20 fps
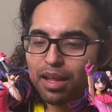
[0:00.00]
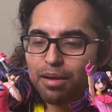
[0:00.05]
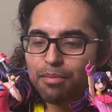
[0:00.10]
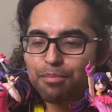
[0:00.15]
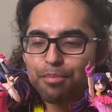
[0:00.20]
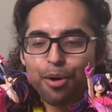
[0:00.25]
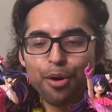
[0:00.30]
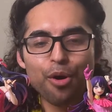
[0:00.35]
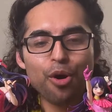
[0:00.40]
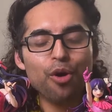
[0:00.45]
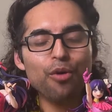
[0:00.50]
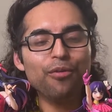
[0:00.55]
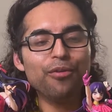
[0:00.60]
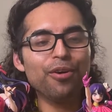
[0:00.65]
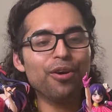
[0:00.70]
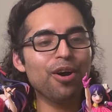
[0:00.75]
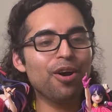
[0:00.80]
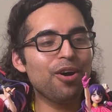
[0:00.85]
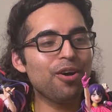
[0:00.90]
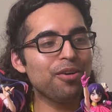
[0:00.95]
But
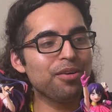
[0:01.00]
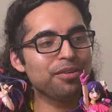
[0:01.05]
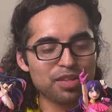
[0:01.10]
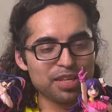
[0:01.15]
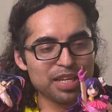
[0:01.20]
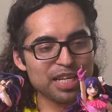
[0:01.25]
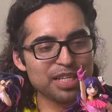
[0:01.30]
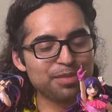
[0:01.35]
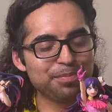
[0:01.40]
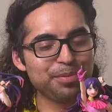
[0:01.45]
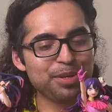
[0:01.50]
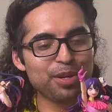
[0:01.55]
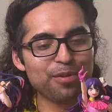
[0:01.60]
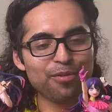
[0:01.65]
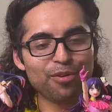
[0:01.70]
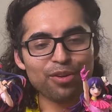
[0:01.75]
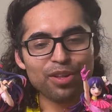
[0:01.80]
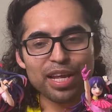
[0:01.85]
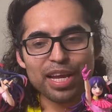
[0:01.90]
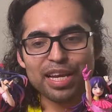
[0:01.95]
overall, these
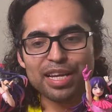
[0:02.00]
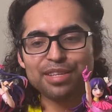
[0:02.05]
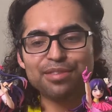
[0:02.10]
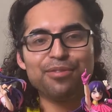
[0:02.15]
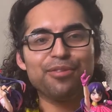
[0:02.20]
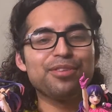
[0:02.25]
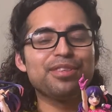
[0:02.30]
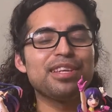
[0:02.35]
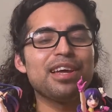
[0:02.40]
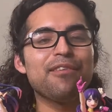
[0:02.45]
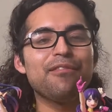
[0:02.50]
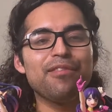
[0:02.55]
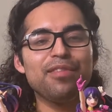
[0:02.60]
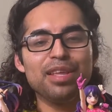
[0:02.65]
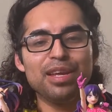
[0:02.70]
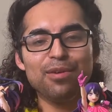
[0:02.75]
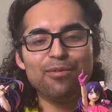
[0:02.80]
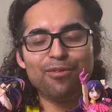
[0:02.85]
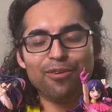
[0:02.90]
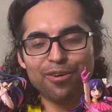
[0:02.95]
beautiful ladies were
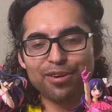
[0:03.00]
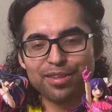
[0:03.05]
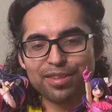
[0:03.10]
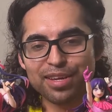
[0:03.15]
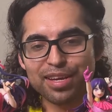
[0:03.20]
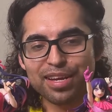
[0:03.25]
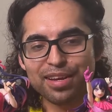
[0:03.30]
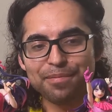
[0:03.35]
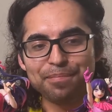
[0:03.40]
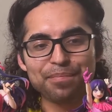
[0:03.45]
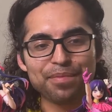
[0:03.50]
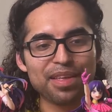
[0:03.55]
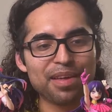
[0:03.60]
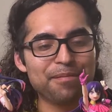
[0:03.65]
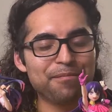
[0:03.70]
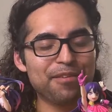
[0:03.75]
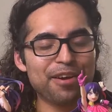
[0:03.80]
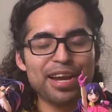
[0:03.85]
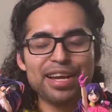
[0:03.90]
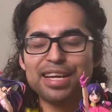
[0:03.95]
definitely worth it.
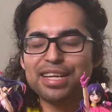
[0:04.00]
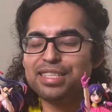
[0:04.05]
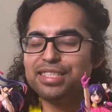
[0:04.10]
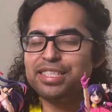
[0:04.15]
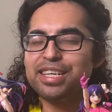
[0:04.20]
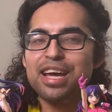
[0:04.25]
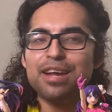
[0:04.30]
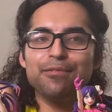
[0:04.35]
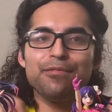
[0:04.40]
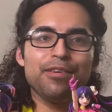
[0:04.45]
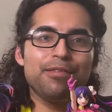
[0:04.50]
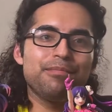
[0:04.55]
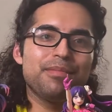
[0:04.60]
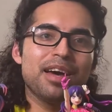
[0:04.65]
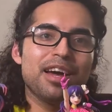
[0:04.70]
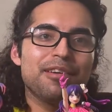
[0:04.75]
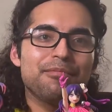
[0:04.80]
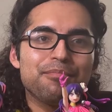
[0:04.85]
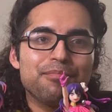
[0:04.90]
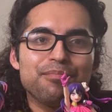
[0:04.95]
Very content with
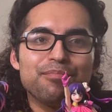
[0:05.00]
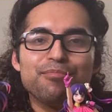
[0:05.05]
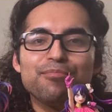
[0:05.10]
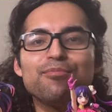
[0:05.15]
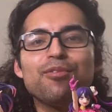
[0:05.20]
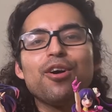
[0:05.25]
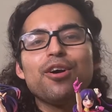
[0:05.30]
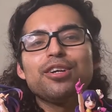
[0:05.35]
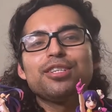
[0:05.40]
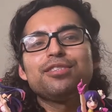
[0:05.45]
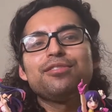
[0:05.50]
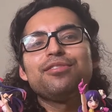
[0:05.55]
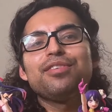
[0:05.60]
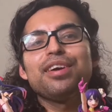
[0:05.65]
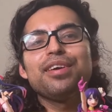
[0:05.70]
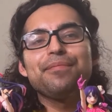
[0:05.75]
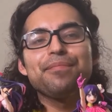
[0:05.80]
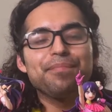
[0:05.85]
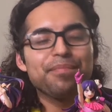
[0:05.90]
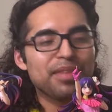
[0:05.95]
my March
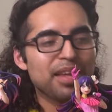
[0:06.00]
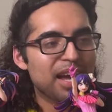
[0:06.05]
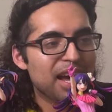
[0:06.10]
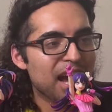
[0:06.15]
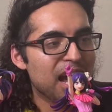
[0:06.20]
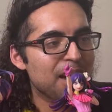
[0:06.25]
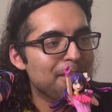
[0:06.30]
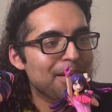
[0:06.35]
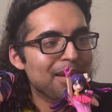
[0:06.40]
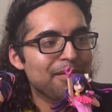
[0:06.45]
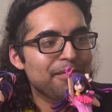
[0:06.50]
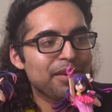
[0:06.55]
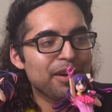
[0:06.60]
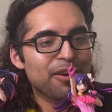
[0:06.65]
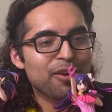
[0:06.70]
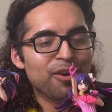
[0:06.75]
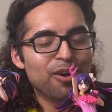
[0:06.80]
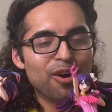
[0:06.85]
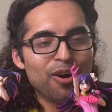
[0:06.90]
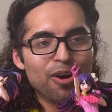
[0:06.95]
anime
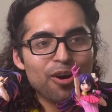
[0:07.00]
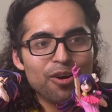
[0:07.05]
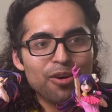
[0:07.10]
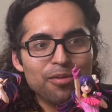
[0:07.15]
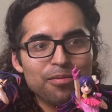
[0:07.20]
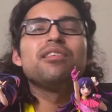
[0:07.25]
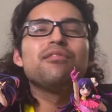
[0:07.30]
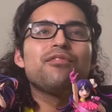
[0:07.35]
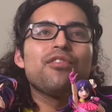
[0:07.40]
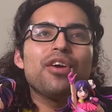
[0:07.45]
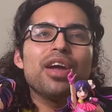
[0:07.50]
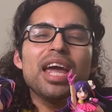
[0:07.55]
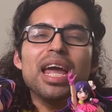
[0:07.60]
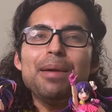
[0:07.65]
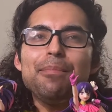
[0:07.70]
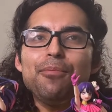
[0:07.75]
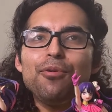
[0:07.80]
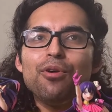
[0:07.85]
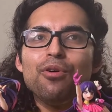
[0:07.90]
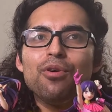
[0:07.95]
figure haul. For
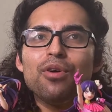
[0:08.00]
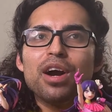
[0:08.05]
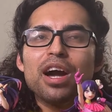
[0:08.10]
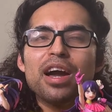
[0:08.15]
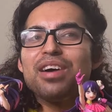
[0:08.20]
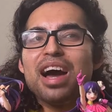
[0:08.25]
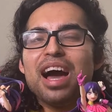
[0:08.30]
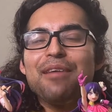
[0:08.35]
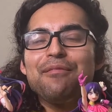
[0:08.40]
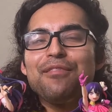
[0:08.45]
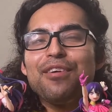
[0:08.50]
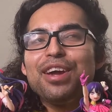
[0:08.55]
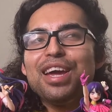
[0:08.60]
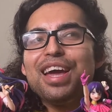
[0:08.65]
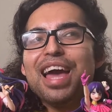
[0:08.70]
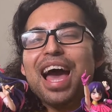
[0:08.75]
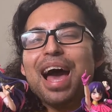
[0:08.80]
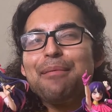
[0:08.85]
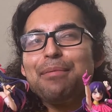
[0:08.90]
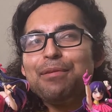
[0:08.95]
April, I'm very
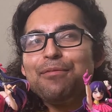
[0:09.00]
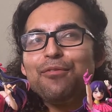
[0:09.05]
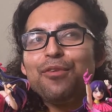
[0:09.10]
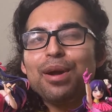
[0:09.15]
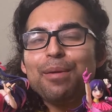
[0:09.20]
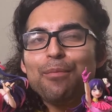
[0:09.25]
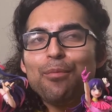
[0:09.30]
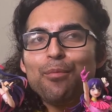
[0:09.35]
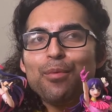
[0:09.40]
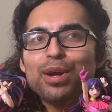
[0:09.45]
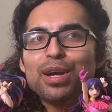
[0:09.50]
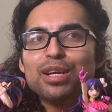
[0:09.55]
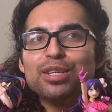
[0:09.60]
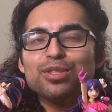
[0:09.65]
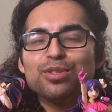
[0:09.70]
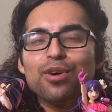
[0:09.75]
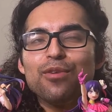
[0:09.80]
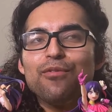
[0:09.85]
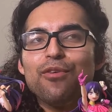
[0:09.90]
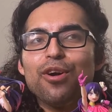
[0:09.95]
happy for it because
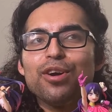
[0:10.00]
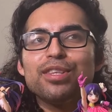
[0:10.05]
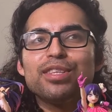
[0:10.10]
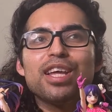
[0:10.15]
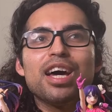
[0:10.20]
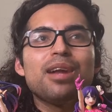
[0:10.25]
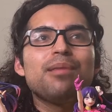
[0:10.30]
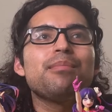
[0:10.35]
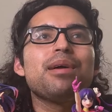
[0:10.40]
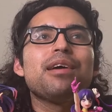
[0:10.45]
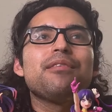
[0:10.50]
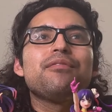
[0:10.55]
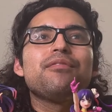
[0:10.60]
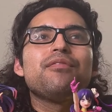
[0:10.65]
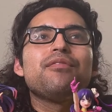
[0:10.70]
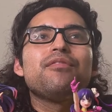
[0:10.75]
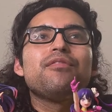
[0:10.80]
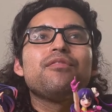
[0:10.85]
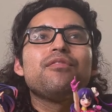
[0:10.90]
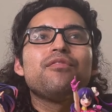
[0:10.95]
so far none of my
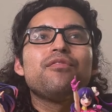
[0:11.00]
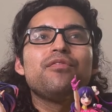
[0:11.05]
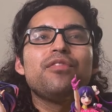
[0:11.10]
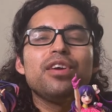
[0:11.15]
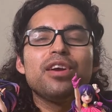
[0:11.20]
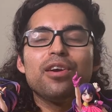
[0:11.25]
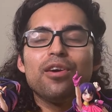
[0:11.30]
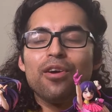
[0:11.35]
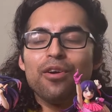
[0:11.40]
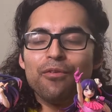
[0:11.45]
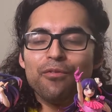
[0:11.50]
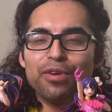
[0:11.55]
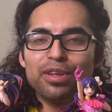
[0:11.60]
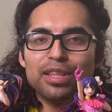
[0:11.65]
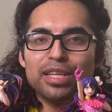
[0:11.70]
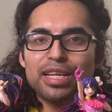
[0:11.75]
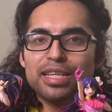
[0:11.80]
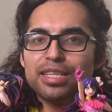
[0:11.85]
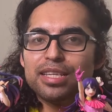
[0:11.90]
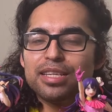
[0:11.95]
figure
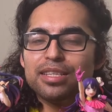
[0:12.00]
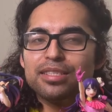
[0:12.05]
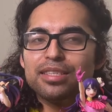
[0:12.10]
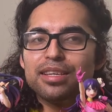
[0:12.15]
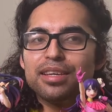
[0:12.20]
releases